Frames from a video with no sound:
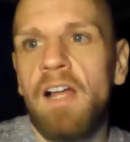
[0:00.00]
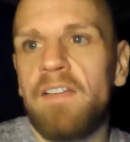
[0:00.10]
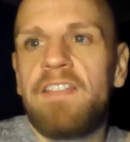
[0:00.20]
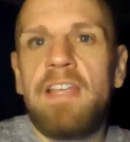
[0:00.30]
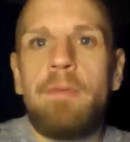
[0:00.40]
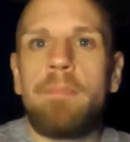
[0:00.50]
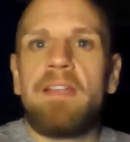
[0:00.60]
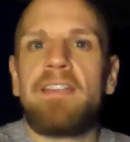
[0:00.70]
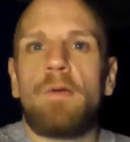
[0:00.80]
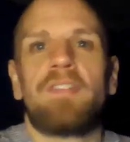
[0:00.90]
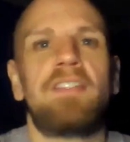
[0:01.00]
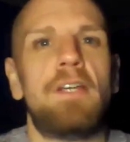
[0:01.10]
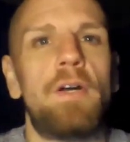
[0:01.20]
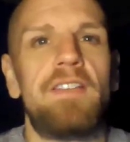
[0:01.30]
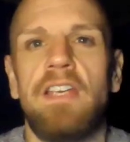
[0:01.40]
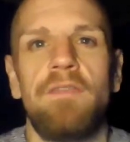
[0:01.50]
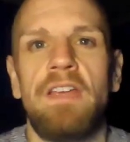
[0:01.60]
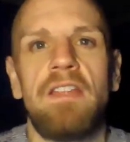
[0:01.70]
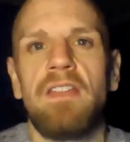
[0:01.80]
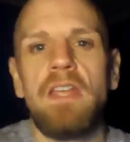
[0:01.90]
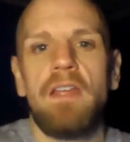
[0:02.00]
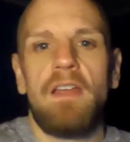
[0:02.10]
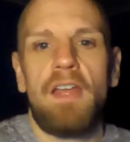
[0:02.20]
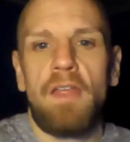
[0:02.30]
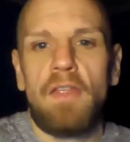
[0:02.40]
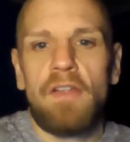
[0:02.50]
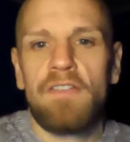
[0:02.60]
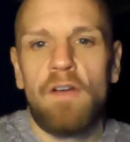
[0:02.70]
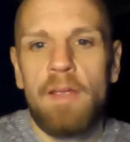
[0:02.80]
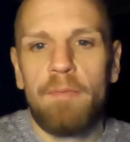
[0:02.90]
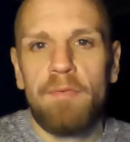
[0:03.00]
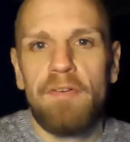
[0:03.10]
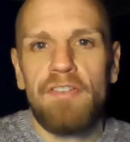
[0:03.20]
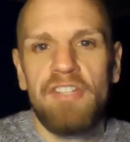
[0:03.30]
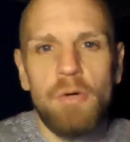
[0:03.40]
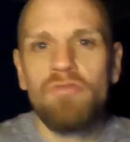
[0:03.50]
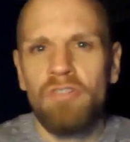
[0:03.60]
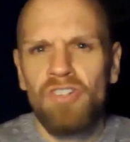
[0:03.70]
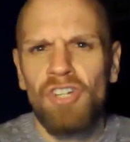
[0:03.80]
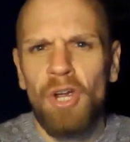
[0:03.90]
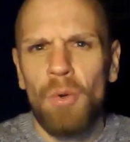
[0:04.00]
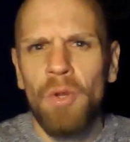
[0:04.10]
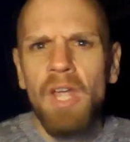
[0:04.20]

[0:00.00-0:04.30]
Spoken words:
CBBC or CITV type children's show.